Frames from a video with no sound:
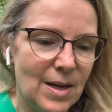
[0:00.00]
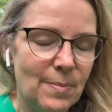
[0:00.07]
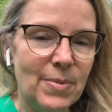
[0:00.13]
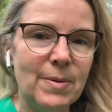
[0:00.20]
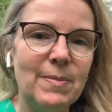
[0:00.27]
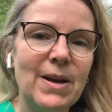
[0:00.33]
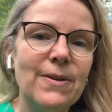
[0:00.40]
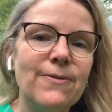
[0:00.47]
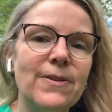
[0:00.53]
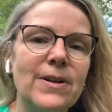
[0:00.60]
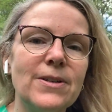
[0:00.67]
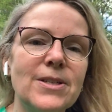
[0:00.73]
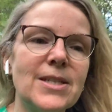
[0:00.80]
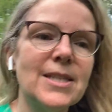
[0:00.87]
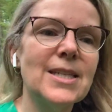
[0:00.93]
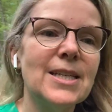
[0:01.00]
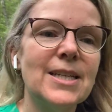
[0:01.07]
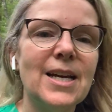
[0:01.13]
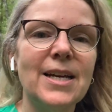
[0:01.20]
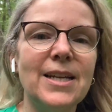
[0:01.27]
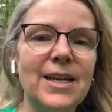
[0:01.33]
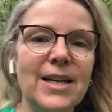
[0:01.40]
but my first
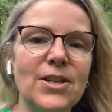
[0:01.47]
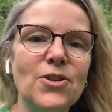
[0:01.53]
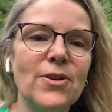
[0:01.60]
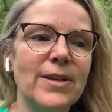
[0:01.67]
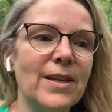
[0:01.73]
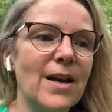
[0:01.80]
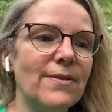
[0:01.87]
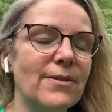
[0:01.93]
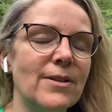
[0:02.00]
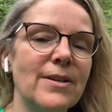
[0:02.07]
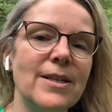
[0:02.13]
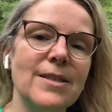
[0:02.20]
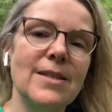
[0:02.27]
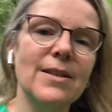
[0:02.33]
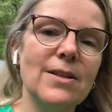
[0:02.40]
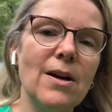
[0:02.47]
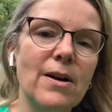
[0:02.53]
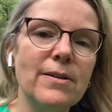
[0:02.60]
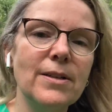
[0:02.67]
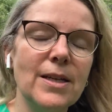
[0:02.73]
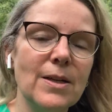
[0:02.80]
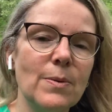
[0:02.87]
kind of entry level into
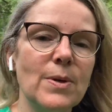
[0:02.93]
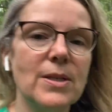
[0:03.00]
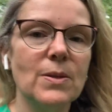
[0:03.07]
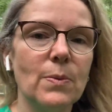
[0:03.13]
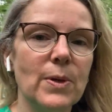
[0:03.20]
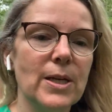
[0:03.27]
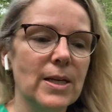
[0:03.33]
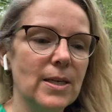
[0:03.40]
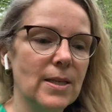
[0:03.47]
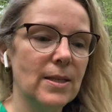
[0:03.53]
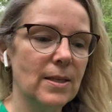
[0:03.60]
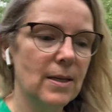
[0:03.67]
gardening was with